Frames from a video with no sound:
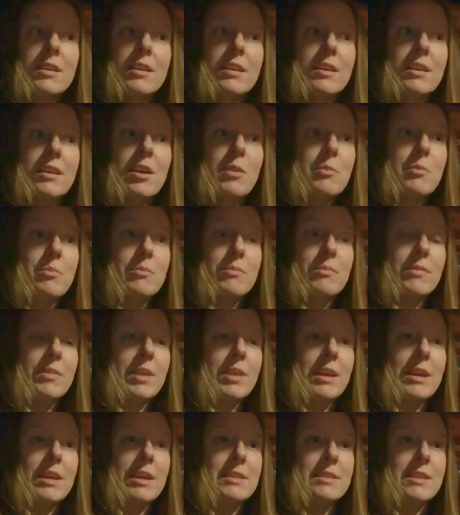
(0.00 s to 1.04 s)

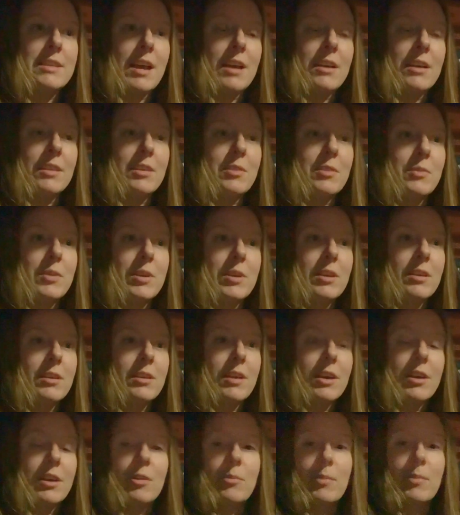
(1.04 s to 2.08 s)
exactly a week.
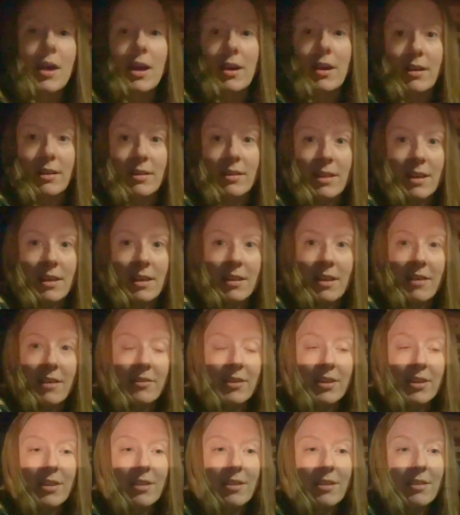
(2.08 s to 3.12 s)
I go back on the
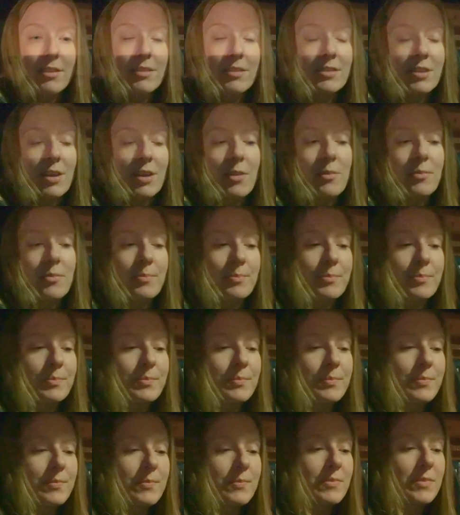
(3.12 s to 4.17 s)
11th, so
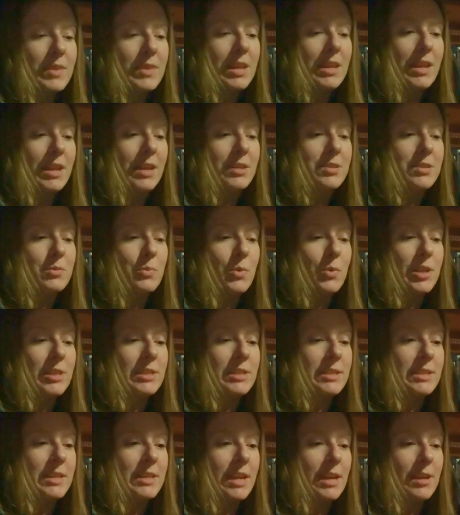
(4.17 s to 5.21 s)
next
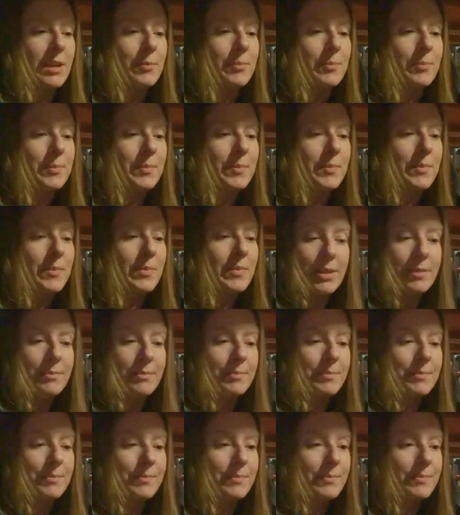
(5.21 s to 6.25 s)
Wednesday.
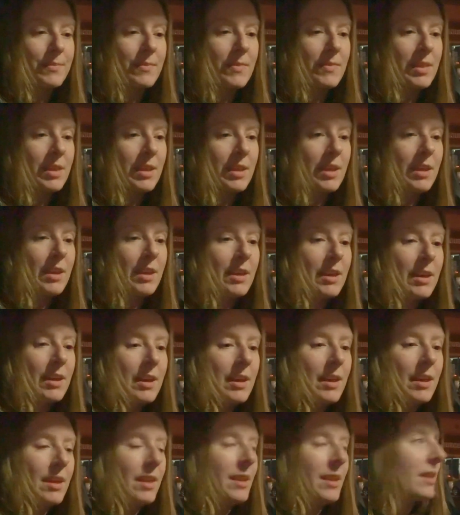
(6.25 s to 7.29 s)

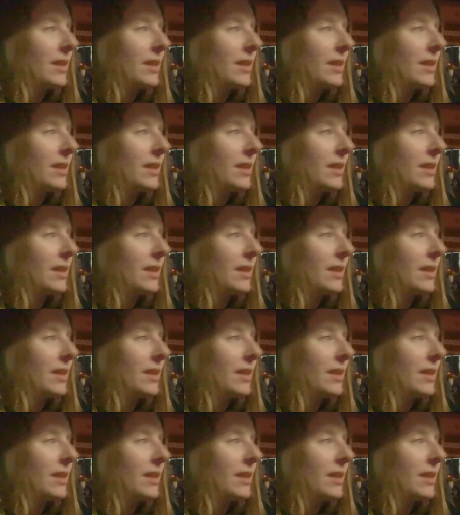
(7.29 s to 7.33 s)
I